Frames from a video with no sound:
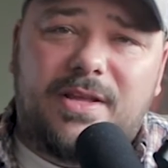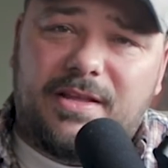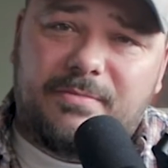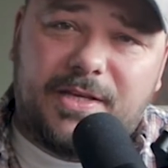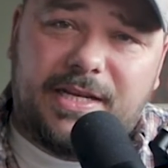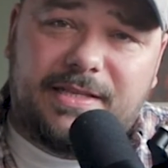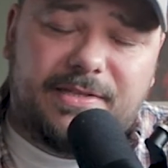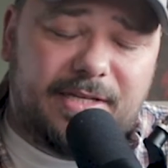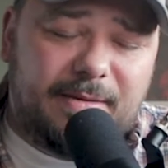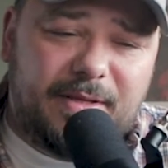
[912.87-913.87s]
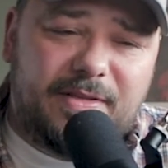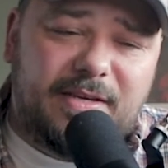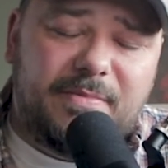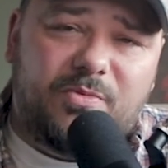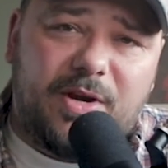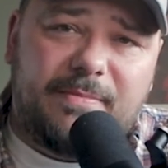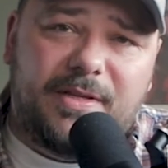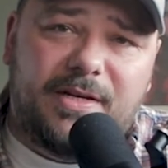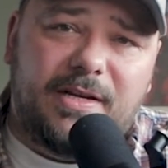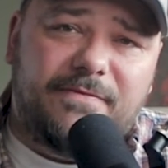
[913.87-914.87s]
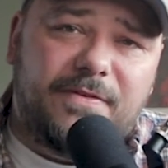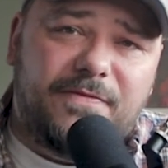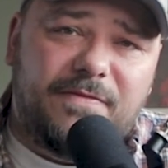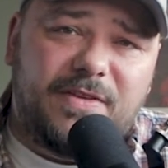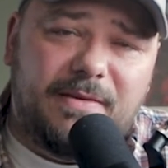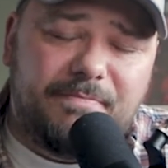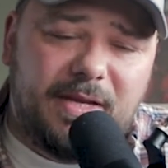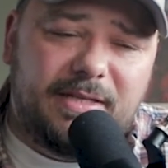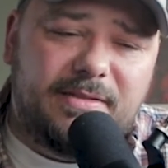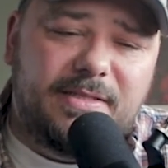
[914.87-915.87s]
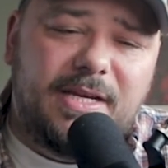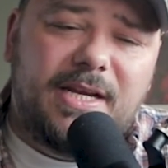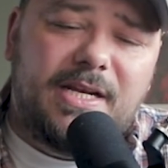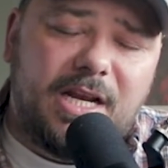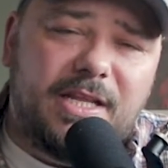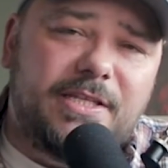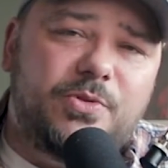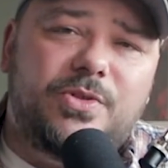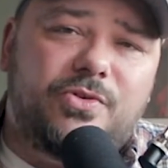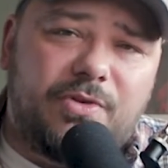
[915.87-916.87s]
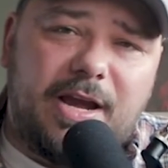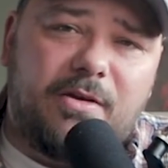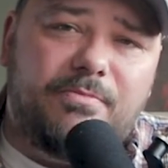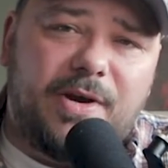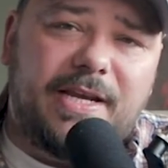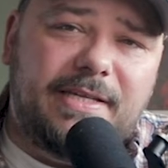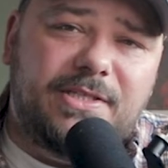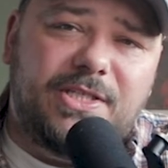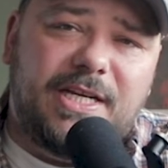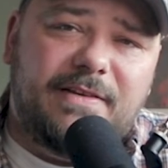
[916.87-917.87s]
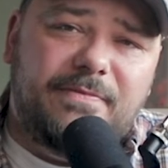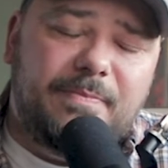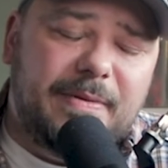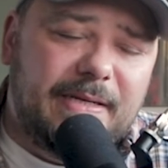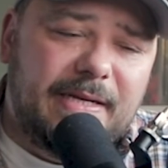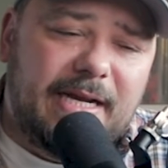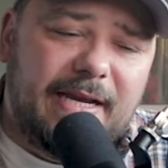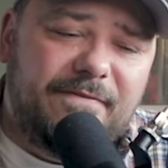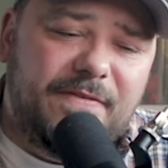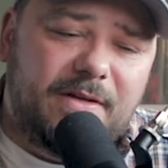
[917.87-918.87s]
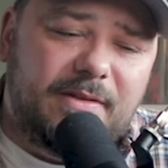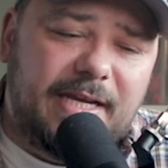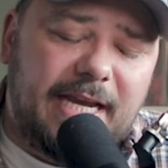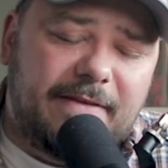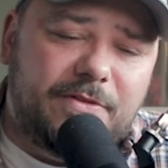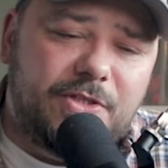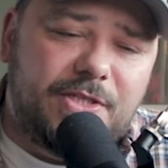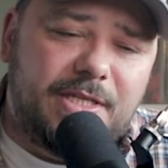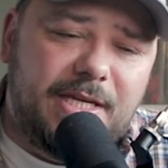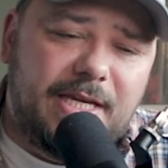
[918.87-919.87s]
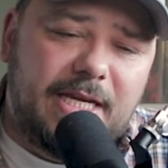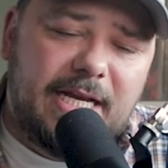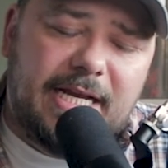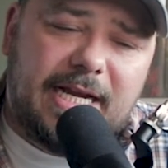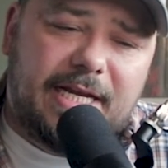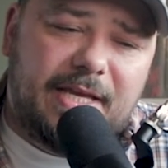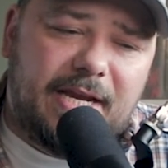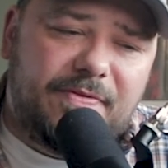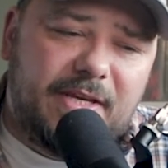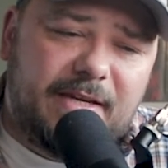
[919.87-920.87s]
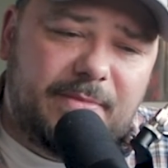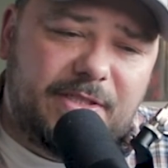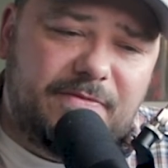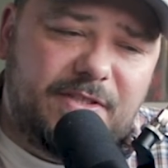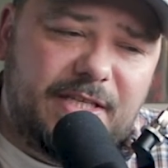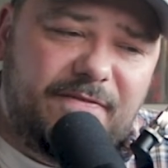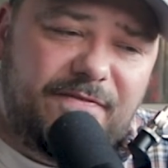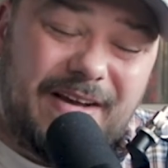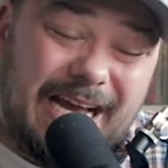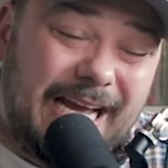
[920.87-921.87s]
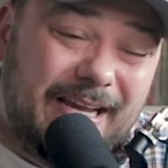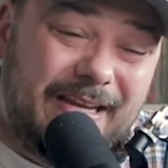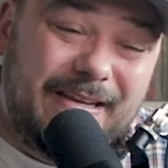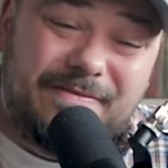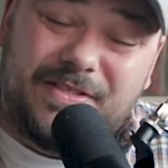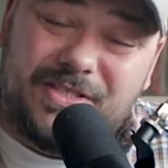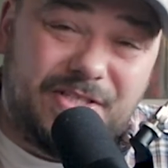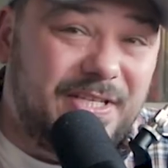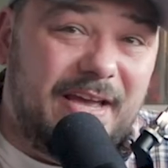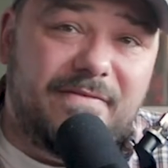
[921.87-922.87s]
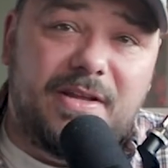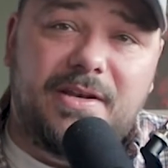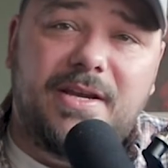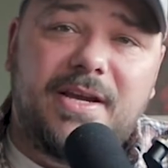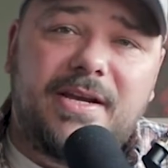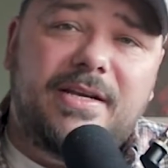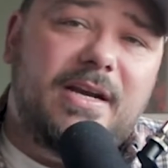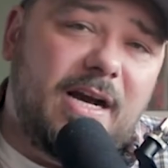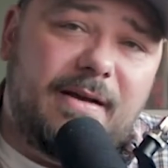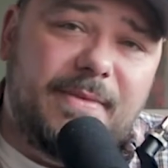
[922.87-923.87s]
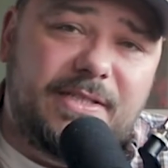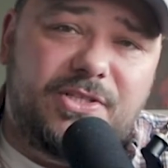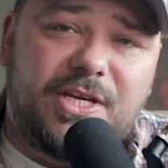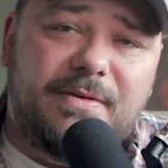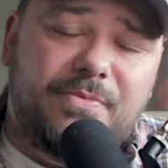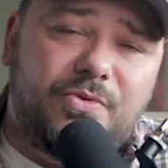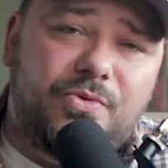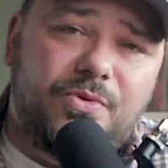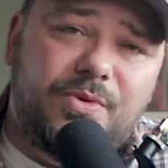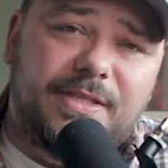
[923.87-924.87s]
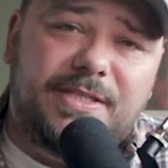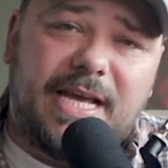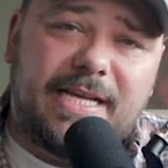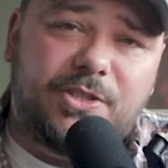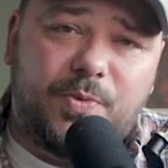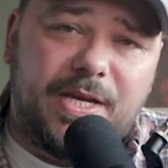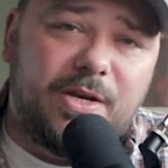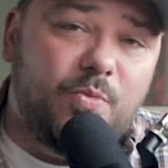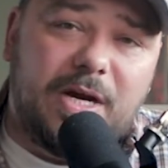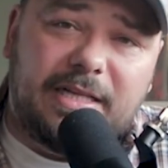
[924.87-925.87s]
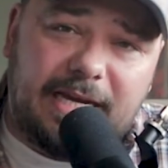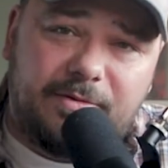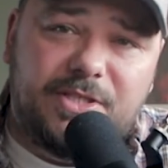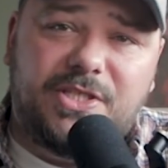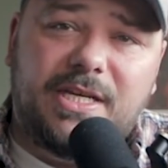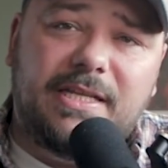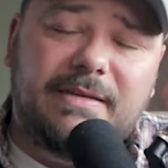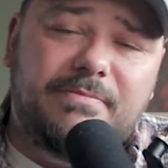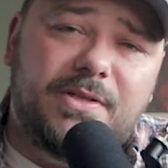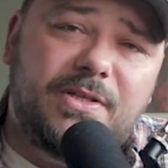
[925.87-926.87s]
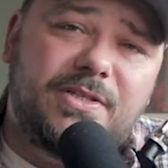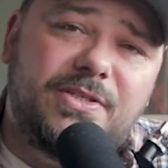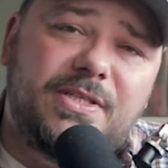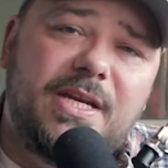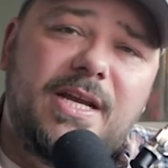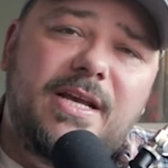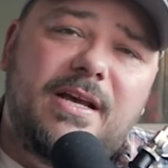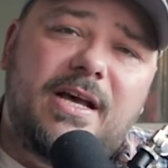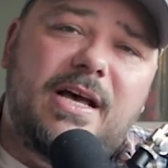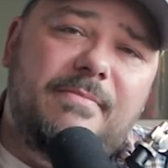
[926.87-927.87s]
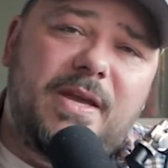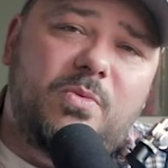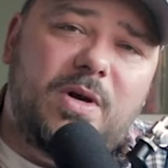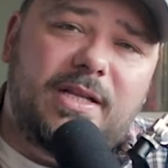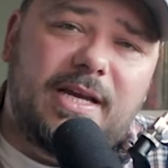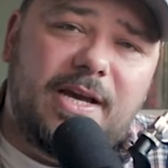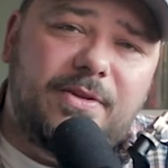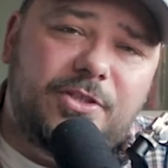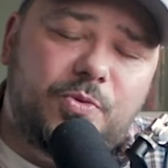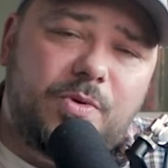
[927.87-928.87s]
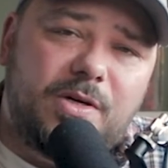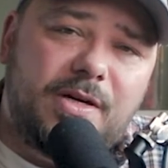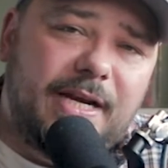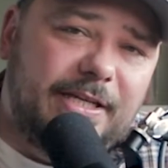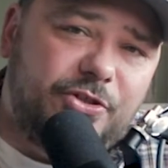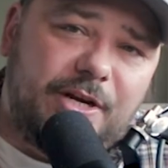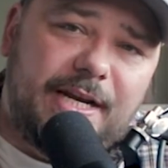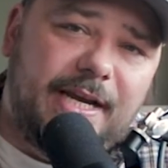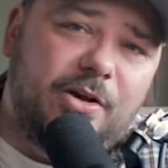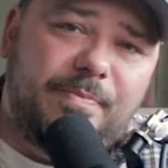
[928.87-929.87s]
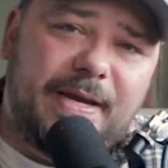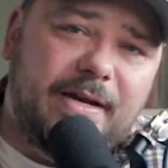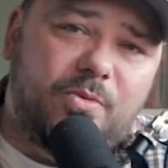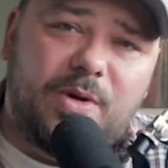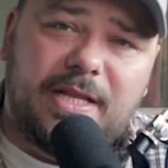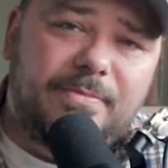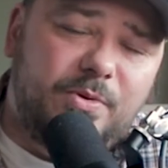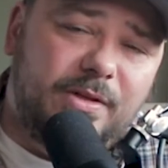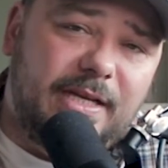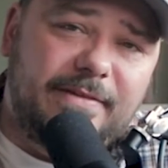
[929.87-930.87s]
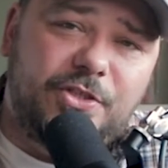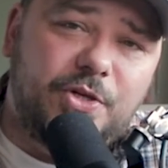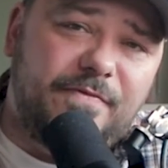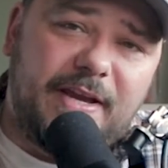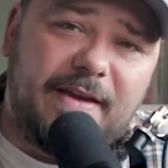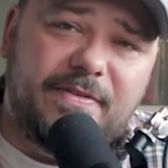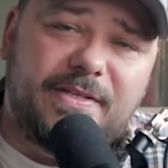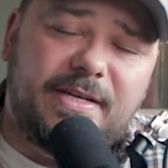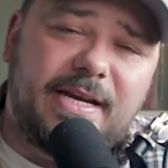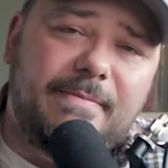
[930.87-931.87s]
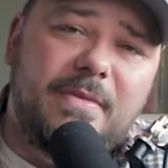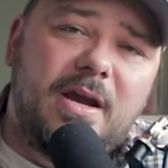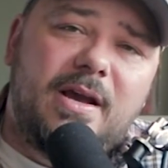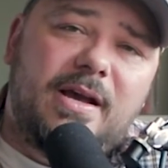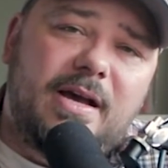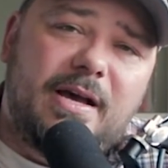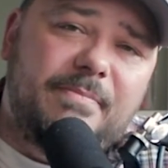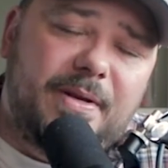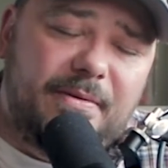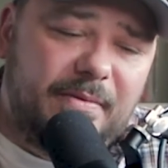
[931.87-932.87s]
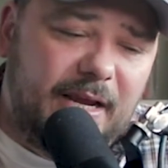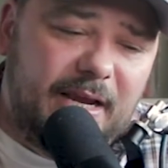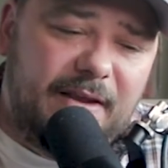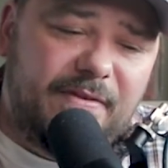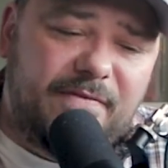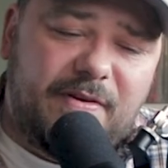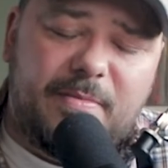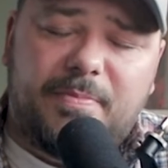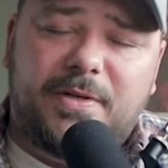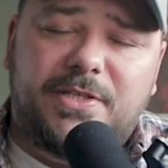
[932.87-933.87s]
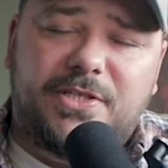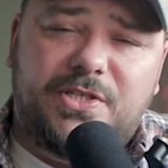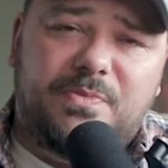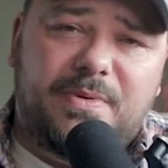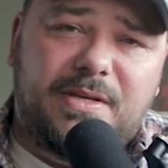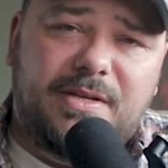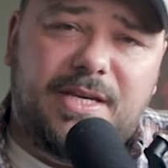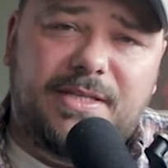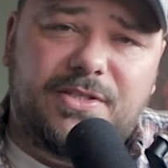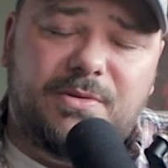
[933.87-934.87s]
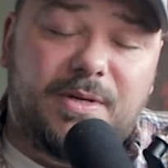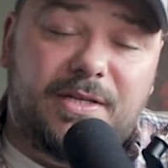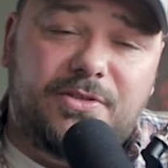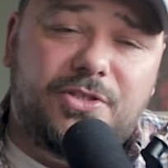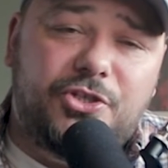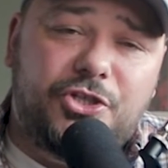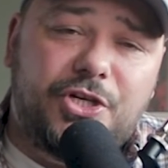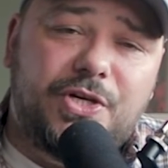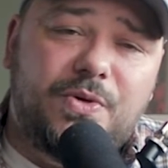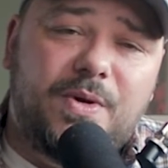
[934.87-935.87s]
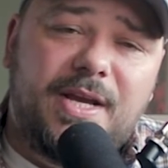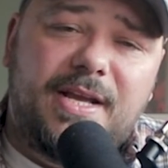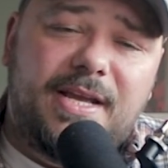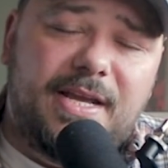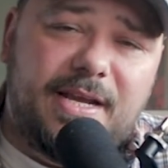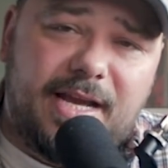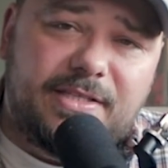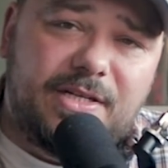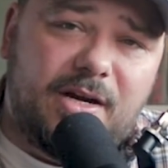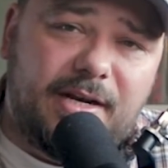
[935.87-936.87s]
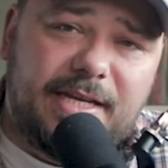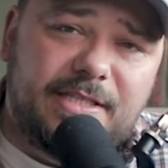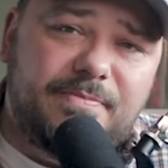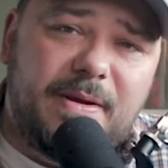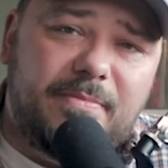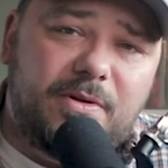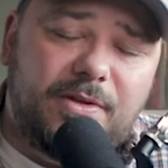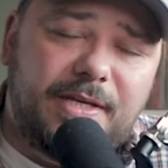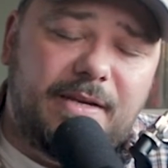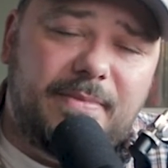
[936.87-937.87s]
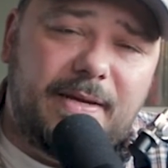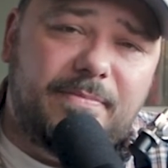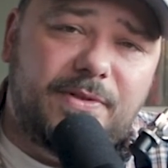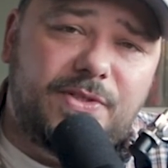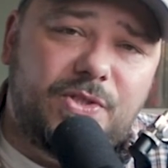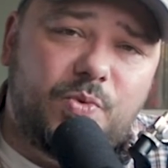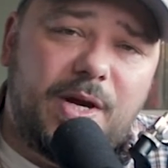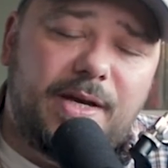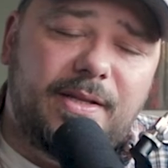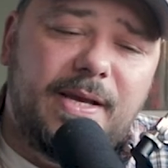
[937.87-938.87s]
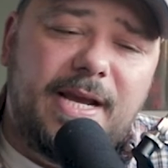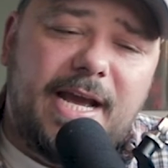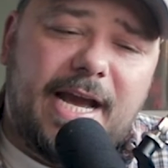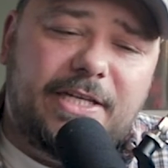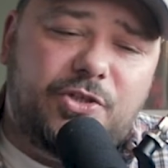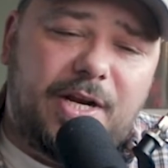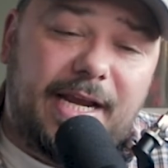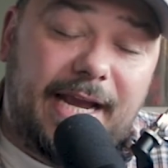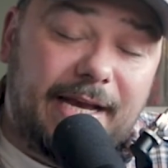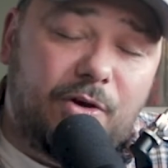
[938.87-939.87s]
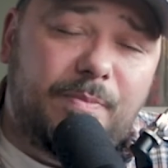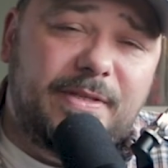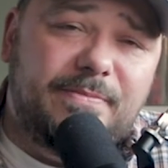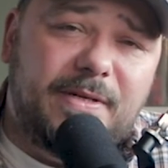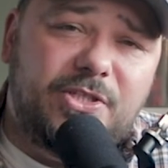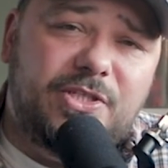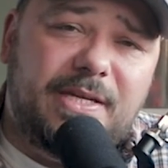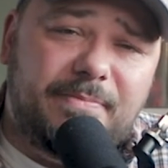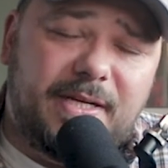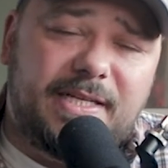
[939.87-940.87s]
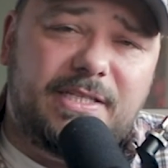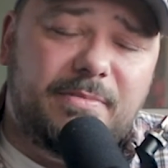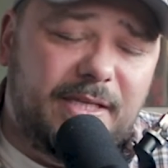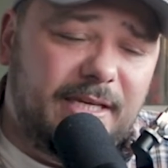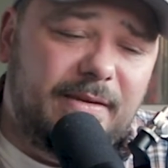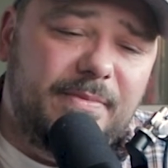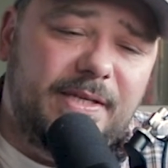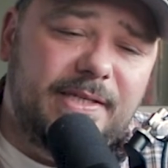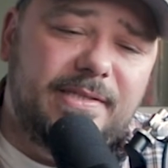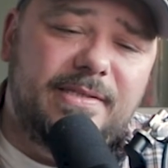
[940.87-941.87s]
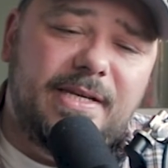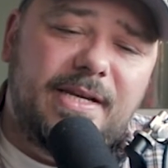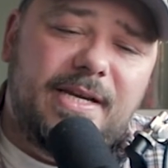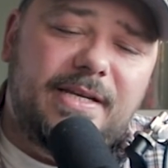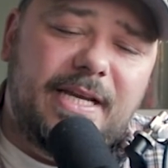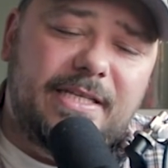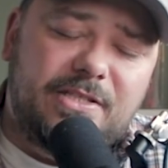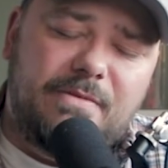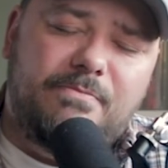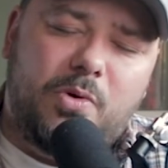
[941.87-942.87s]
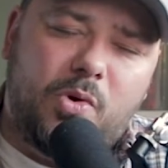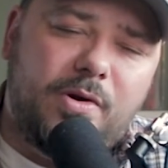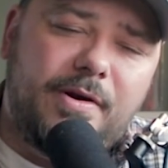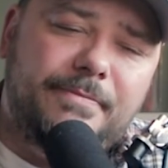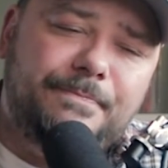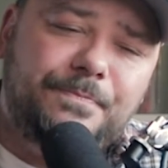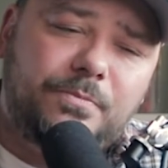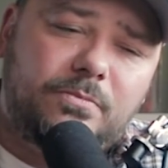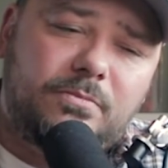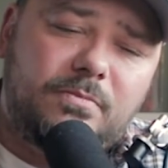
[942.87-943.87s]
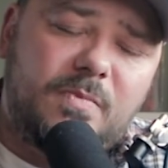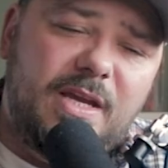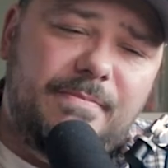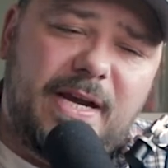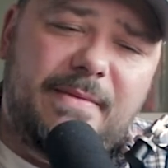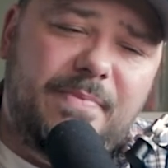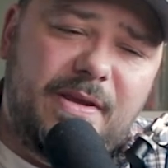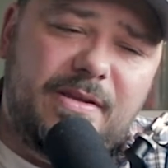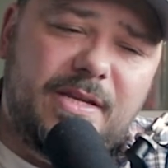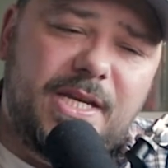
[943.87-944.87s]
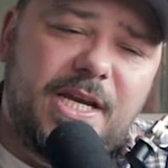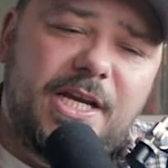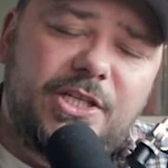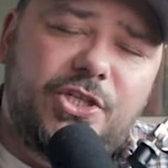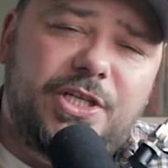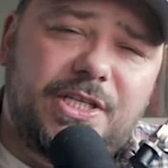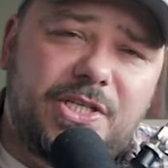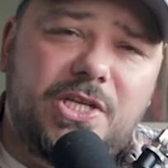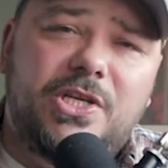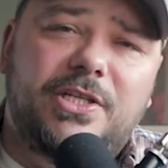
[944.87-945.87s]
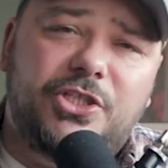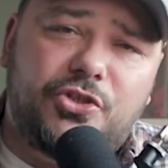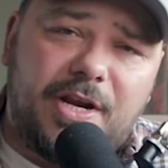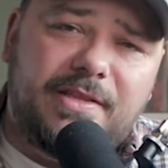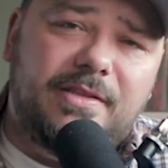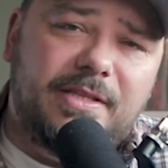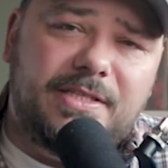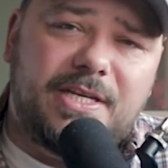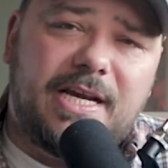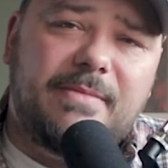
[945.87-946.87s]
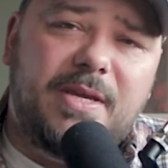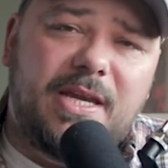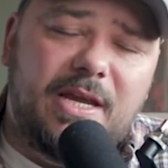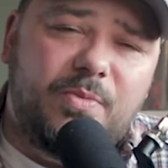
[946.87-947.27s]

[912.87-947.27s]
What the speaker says: Now that I'm looking at the time, I think I've been rambling on for 15 minutes. None of this was groundbreaking stuff, but I felt like after seeing, I think I must have seen 5 to 7 comments come through this last week. And while I was selling books, and while others were, and I try to help out while I'm doing a live show if I have the time. But even if I'm a participant in someone else's show as an audience member looking to buy books as well, I try to help as much as I possibly can, because it's important, in my opinion, to continue to strengthen this hobby.